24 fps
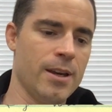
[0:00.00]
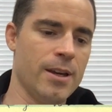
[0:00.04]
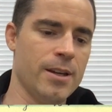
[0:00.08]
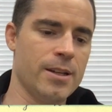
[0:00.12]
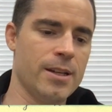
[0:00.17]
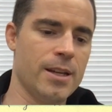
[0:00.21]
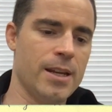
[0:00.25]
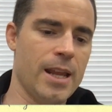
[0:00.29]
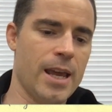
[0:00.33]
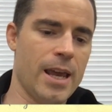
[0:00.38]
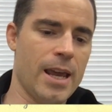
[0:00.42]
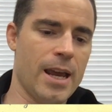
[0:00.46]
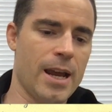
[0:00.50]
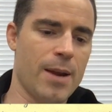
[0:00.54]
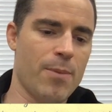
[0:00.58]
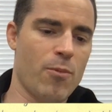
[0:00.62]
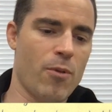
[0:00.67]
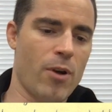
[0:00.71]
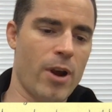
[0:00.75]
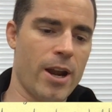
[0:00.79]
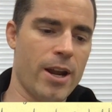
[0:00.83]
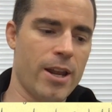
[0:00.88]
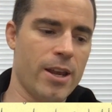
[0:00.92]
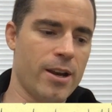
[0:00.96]
Today I'm
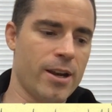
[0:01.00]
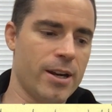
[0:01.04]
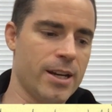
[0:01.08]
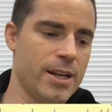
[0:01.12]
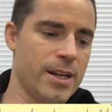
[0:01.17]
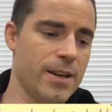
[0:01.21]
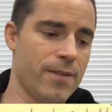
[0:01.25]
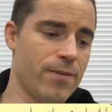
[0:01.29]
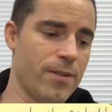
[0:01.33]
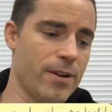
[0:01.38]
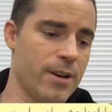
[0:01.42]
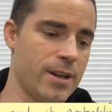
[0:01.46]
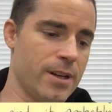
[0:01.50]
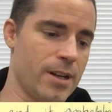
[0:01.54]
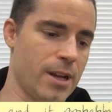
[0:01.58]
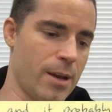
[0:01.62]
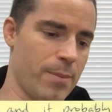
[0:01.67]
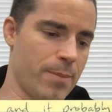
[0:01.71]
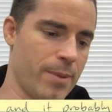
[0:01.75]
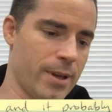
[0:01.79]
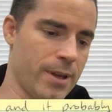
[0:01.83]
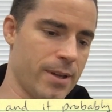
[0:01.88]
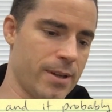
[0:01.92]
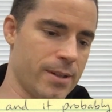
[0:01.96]
writing on a different
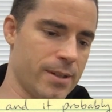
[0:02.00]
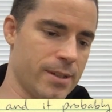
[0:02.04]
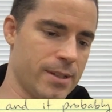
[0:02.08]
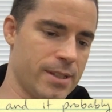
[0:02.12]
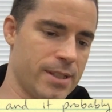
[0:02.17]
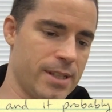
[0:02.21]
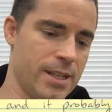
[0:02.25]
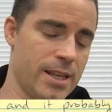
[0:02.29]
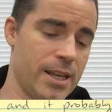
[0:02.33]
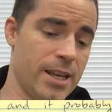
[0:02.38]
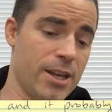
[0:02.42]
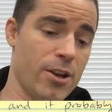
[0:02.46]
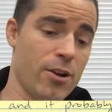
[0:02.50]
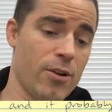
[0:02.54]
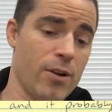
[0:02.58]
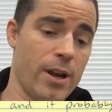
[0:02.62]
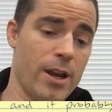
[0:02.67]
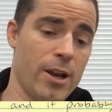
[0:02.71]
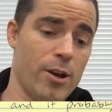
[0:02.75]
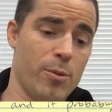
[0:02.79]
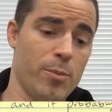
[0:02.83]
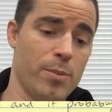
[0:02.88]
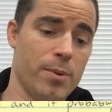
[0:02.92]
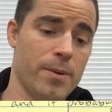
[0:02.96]
topic, seeking your
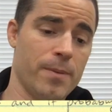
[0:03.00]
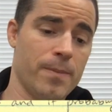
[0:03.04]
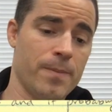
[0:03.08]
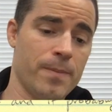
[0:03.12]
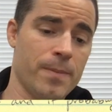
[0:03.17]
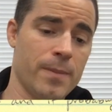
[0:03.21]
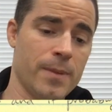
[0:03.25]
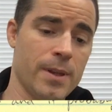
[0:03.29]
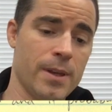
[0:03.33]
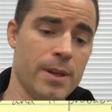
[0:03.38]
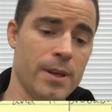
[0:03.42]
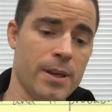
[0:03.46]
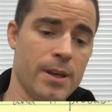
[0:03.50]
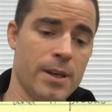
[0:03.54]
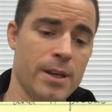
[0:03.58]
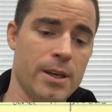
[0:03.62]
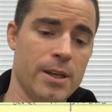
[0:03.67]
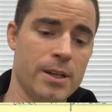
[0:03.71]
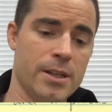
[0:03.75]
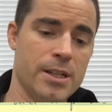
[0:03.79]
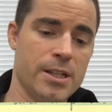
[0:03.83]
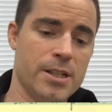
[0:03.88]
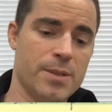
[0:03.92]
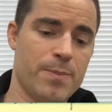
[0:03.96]
help.
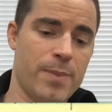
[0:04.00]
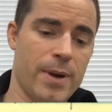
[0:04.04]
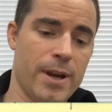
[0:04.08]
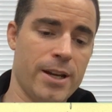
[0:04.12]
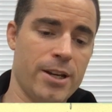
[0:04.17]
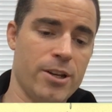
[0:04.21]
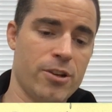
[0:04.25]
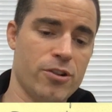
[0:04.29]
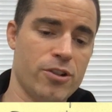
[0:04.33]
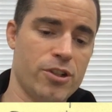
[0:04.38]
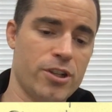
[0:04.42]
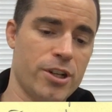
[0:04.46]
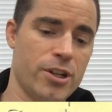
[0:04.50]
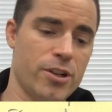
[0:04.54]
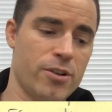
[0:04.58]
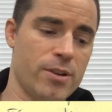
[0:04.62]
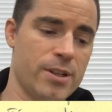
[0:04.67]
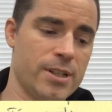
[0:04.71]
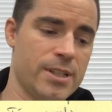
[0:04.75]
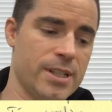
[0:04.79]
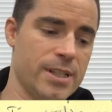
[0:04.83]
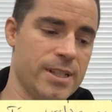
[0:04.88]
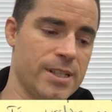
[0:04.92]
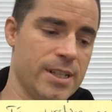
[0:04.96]
Despite your
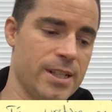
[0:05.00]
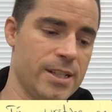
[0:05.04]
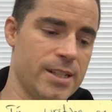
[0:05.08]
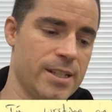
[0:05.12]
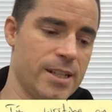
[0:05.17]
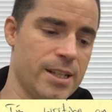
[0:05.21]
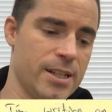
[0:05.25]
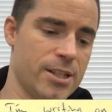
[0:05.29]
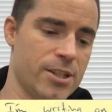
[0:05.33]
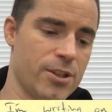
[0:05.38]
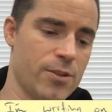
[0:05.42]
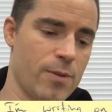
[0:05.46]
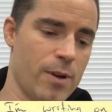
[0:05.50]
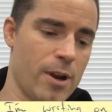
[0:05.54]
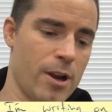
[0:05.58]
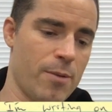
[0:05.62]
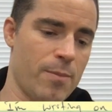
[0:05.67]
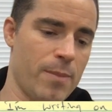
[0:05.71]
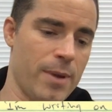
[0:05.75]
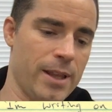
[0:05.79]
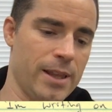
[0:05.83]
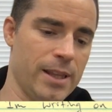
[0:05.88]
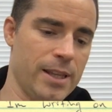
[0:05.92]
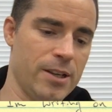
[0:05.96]
generous assistance
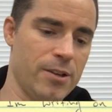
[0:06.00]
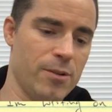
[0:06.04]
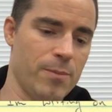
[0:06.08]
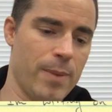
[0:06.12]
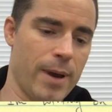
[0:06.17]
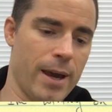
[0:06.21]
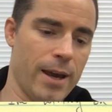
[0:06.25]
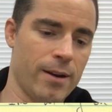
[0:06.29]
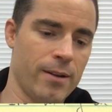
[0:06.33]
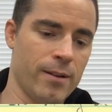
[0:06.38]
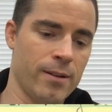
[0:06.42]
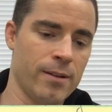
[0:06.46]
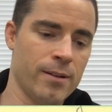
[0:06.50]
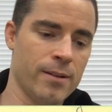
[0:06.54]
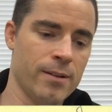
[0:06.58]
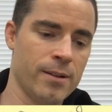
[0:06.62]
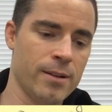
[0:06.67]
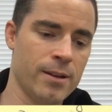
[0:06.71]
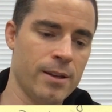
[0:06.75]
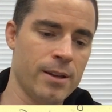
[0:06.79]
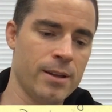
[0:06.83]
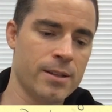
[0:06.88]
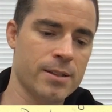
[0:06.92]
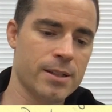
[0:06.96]
throughout my legal battle,
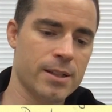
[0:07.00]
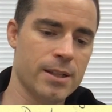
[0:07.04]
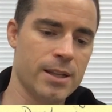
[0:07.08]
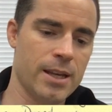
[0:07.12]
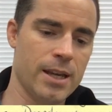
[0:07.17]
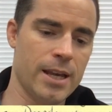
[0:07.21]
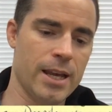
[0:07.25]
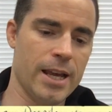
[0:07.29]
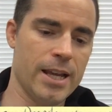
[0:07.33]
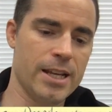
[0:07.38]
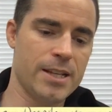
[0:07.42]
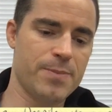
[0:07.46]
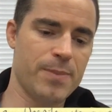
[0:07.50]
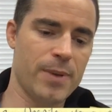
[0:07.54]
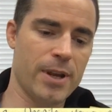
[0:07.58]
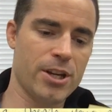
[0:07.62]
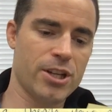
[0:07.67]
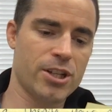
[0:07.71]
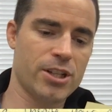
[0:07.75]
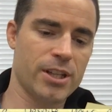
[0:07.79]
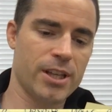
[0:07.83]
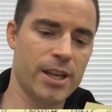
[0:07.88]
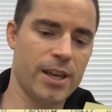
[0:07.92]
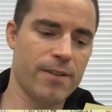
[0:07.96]

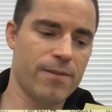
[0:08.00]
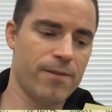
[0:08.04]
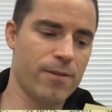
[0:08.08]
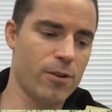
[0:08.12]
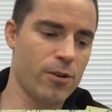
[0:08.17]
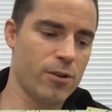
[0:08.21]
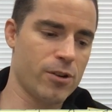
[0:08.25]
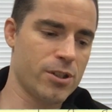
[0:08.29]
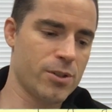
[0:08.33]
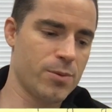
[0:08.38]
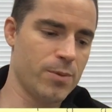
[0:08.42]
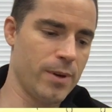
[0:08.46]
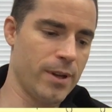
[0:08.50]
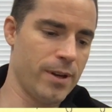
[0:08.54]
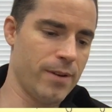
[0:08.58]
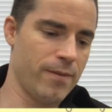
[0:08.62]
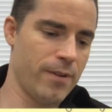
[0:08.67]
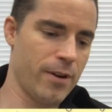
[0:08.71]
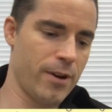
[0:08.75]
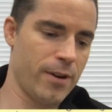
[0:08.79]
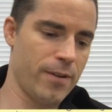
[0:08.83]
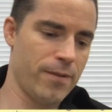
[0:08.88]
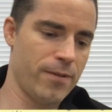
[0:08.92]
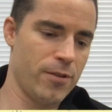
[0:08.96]
especially at first when
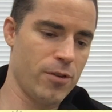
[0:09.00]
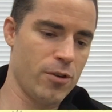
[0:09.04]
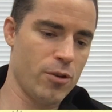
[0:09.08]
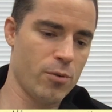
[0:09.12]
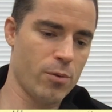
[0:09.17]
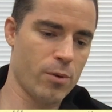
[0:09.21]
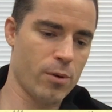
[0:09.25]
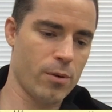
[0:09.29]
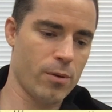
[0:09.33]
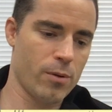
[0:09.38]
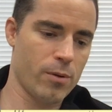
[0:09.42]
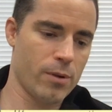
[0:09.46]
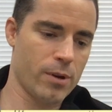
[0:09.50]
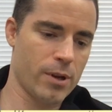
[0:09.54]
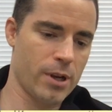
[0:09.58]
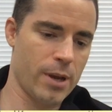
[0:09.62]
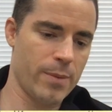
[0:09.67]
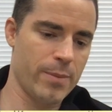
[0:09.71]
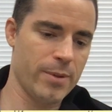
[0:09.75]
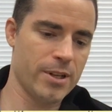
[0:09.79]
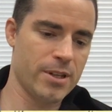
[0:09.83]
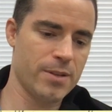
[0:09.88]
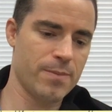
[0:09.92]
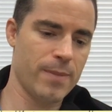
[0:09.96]
very few were
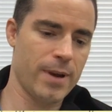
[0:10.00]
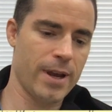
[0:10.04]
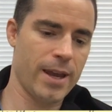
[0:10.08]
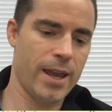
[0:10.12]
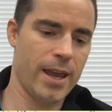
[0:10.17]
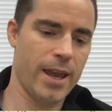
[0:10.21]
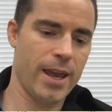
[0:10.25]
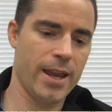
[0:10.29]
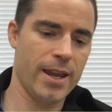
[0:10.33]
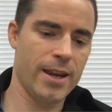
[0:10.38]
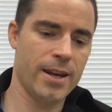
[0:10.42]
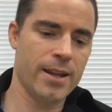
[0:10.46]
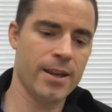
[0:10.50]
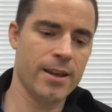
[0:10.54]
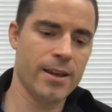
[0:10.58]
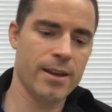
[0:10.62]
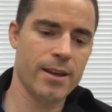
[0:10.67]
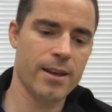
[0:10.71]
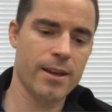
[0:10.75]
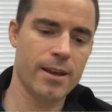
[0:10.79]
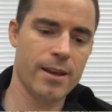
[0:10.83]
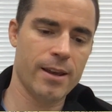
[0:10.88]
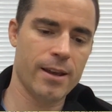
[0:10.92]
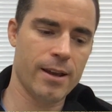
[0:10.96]
coming to my aid,
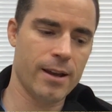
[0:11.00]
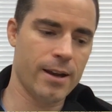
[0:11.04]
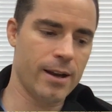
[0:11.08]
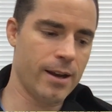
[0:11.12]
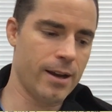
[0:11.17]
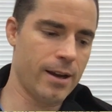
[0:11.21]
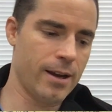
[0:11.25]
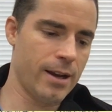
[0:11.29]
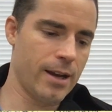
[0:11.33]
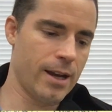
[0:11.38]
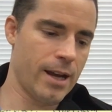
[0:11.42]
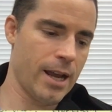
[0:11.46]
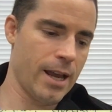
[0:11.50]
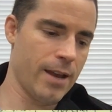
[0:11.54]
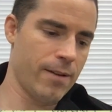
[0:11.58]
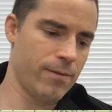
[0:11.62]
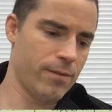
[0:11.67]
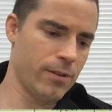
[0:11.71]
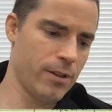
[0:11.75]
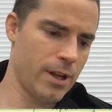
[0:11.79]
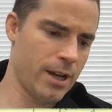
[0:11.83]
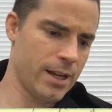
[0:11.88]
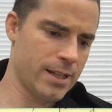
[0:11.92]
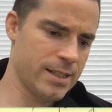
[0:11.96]
I
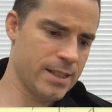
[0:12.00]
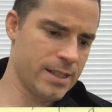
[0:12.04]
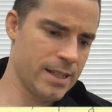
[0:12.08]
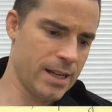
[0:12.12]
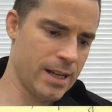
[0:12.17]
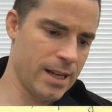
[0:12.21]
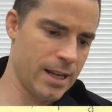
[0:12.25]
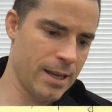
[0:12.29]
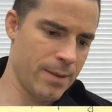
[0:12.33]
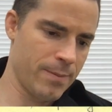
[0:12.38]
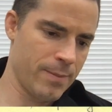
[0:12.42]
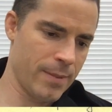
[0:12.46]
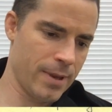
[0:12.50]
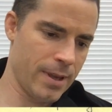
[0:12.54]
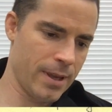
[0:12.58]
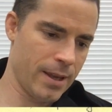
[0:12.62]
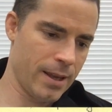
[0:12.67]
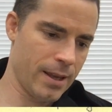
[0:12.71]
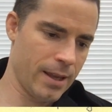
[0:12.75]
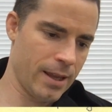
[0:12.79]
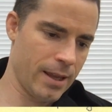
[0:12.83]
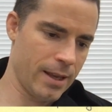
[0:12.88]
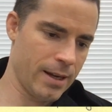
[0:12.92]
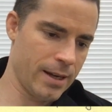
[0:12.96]
have lost time
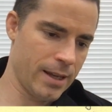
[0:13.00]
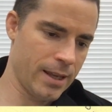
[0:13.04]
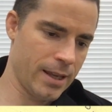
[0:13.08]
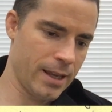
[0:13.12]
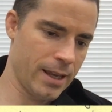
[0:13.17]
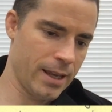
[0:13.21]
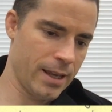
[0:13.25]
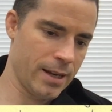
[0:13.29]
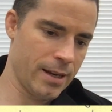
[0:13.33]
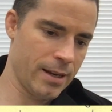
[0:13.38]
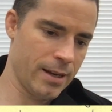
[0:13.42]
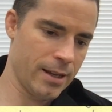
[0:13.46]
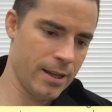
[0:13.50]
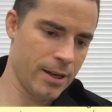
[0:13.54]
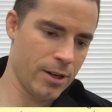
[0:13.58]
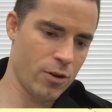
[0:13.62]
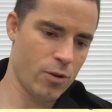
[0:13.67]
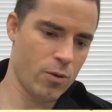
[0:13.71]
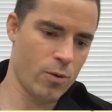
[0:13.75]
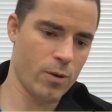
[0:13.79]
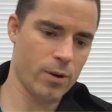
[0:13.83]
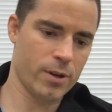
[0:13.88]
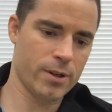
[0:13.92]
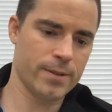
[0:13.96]
and again in
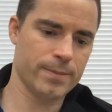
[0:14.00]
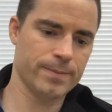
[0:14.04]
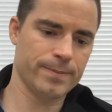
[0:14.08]
court.